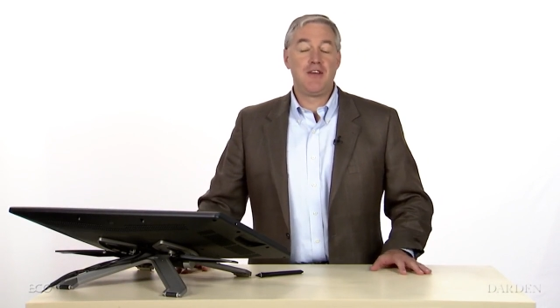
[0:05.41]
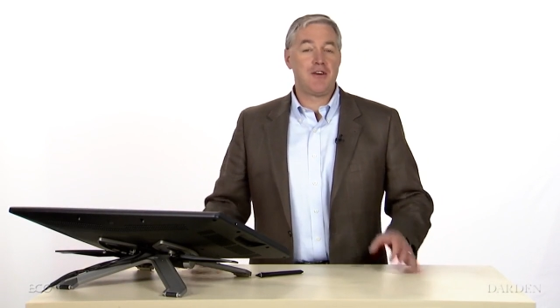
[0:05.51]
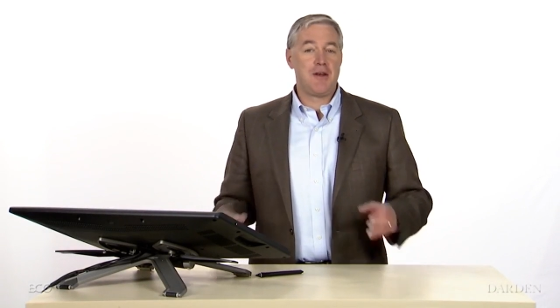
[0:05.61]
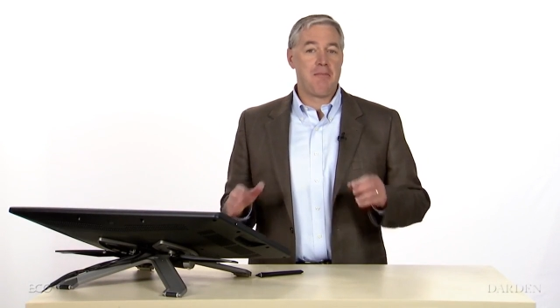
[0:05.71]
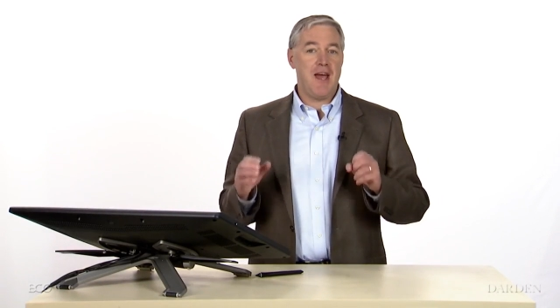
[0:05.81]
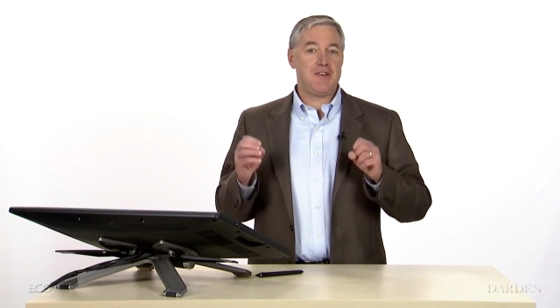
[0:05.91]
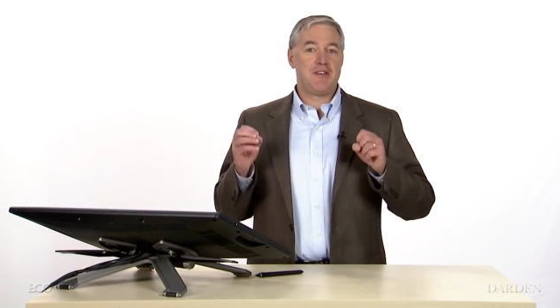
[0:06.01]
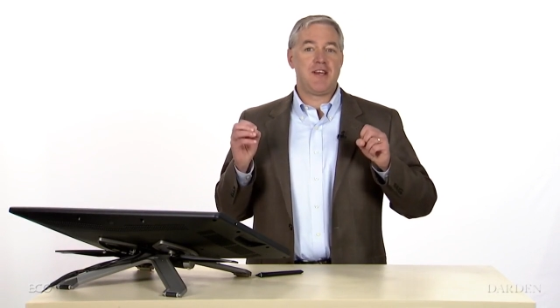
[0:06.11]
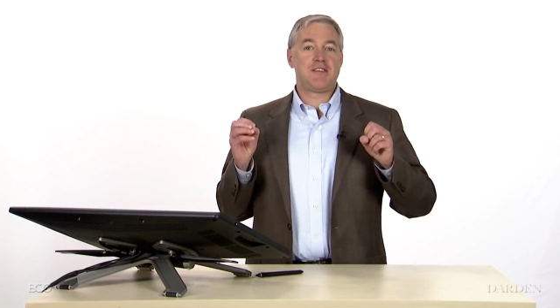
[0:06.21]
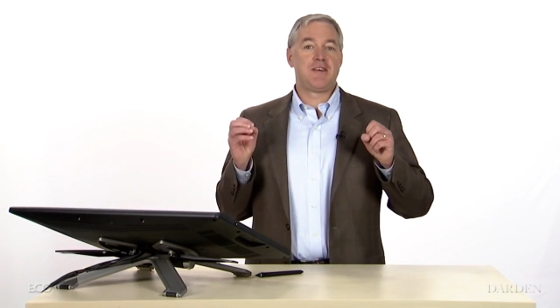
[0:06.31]
and you can imagine
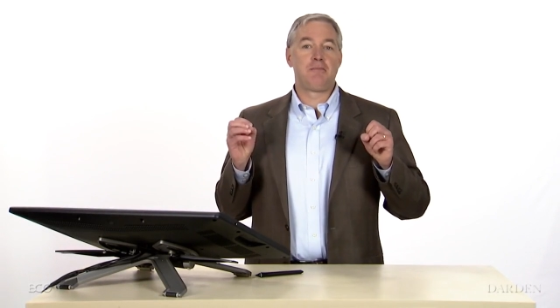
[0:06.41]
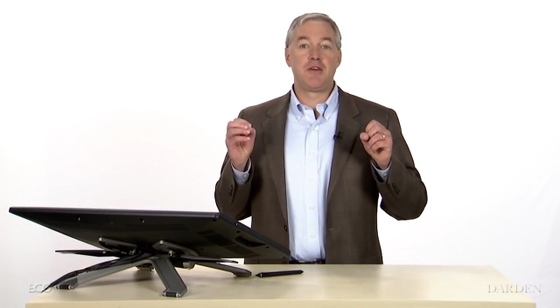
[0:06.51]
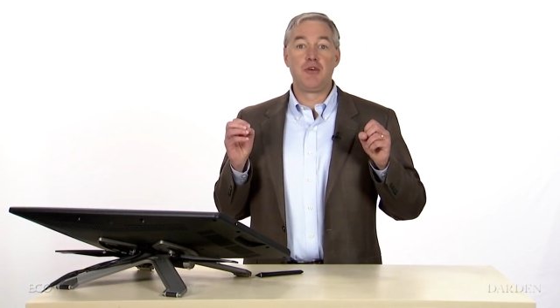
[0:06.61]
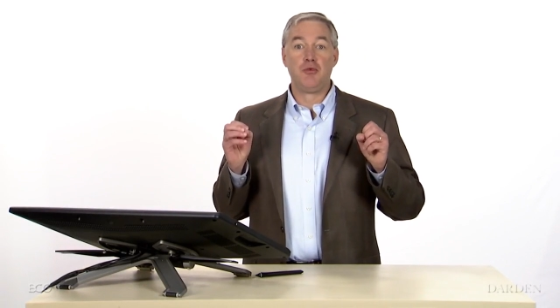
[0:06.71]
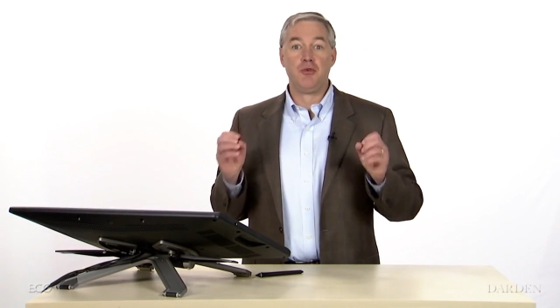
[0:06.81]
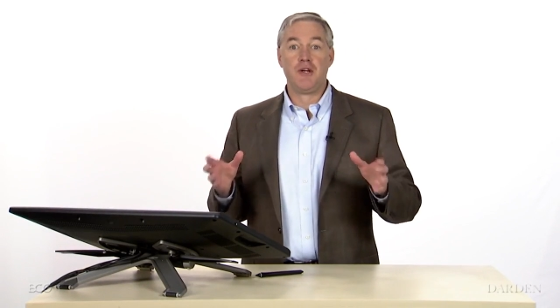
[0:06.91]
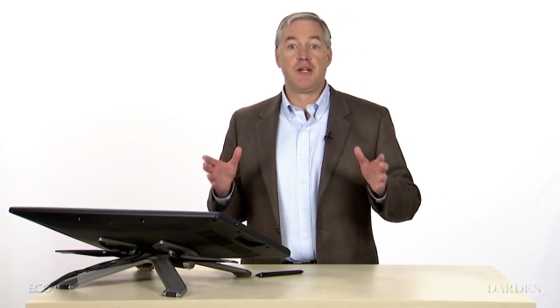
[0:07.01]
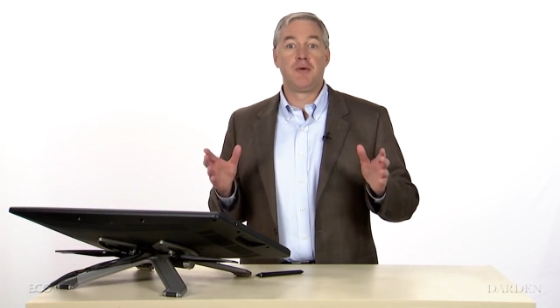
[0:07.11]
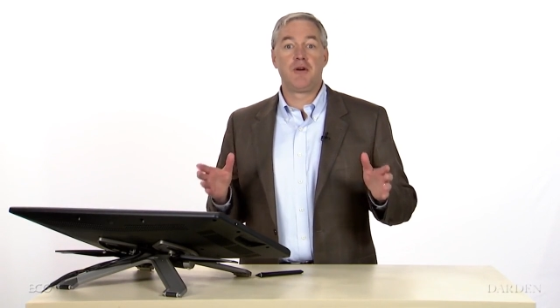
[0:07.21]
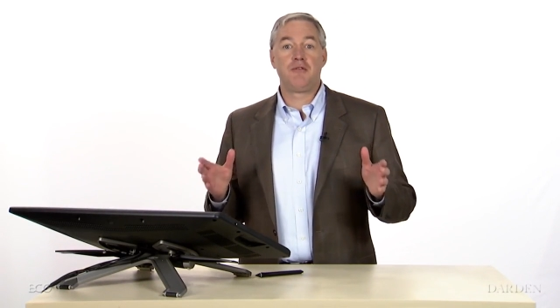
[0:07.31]
that's something you
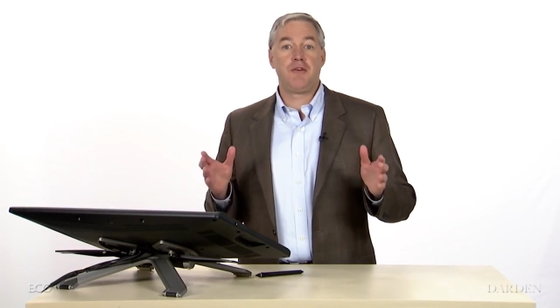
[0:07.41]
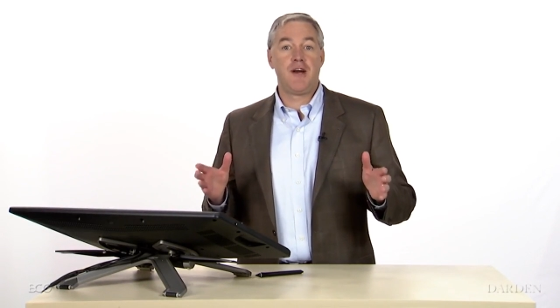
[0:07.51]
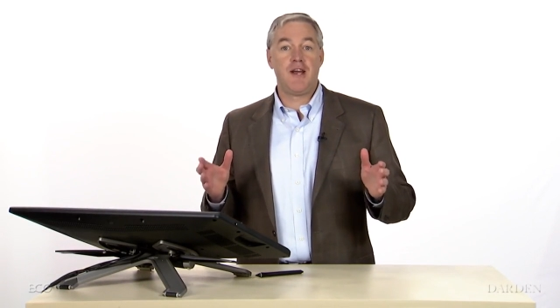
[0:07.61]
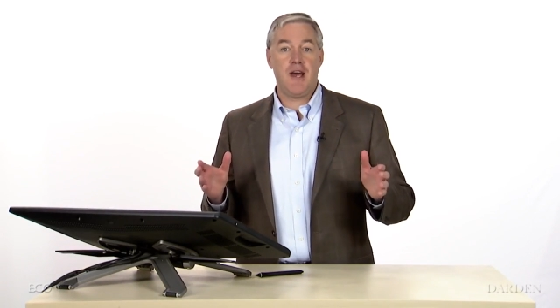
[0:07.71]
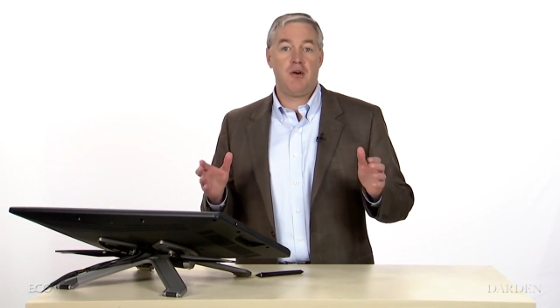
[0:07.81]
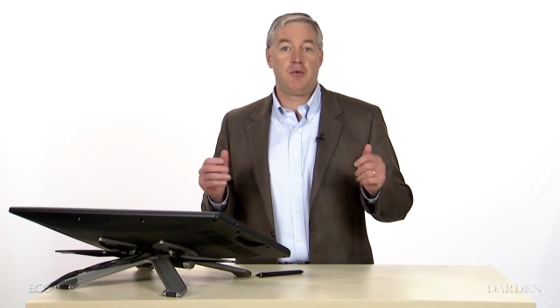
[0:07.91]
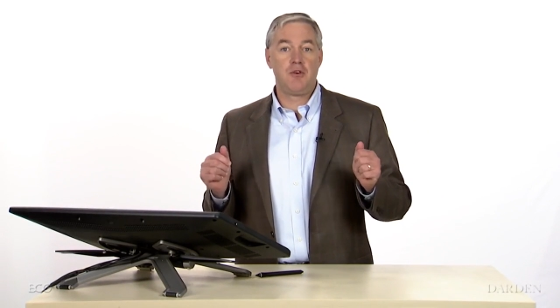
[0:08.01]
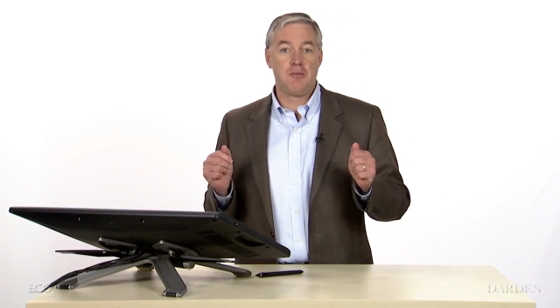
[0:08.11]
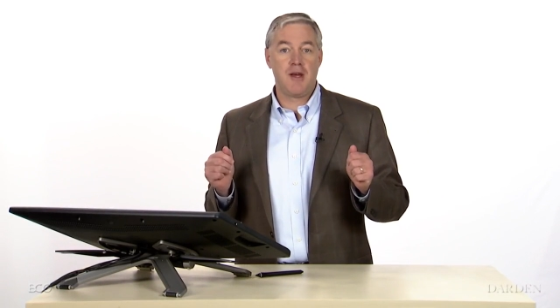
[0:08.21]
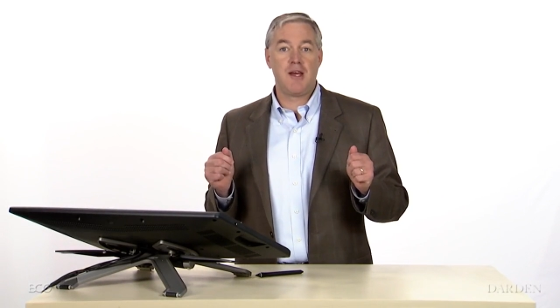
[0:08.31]
really want to find out when
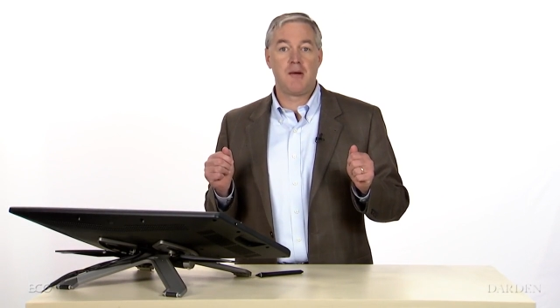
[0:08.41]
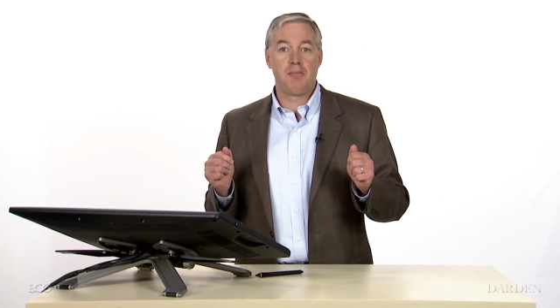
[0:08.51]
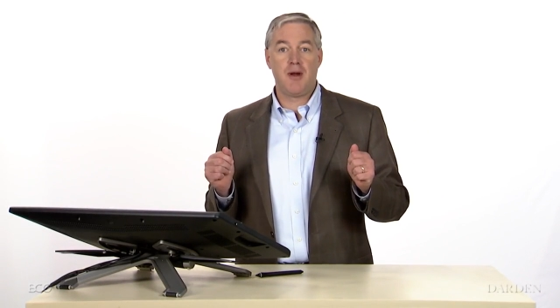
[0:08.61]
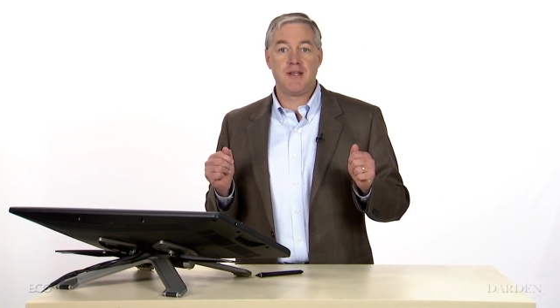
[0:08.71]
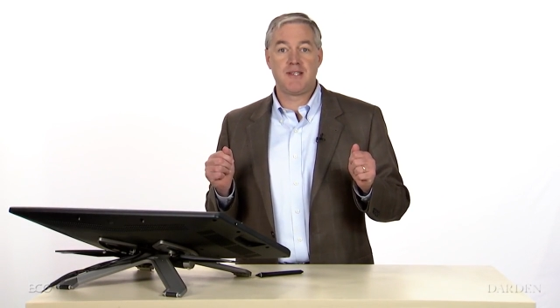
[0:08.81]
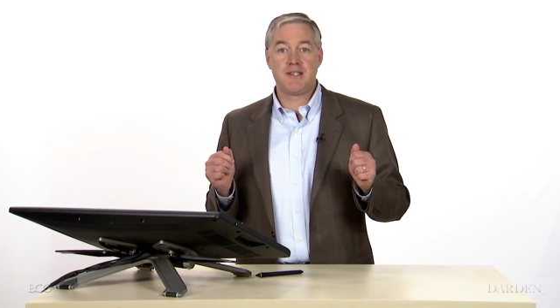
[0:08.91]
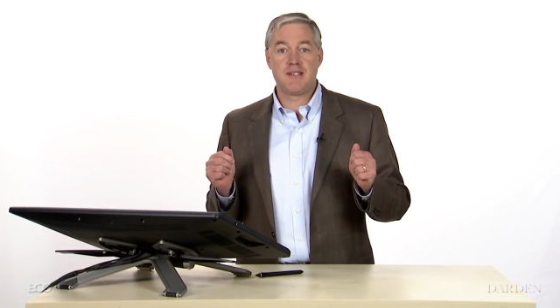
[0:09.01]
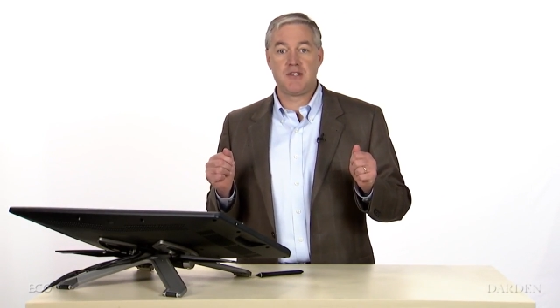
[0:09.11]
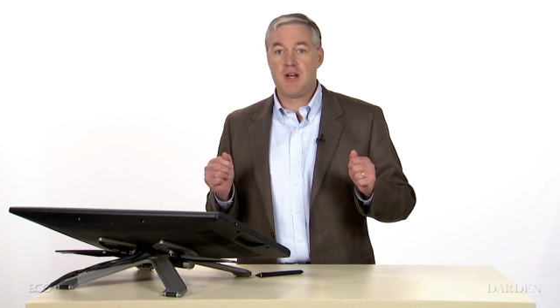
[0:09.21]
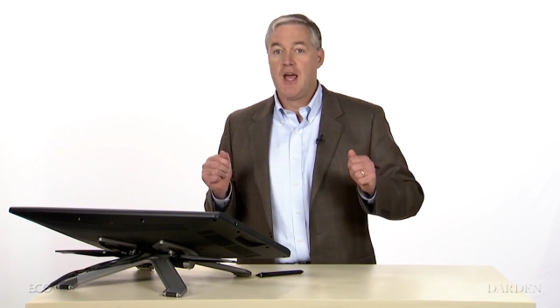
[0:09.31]
you're making a pricing
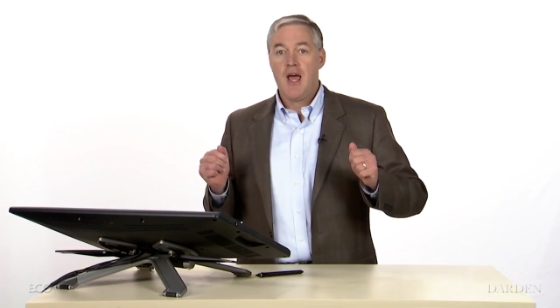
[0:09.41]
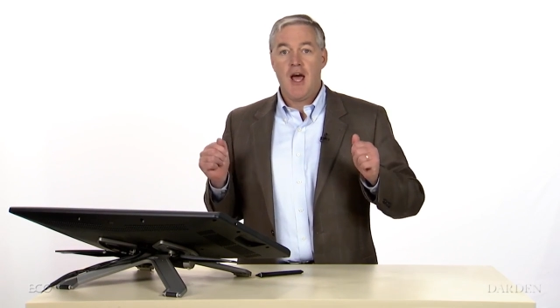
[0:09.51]
decision.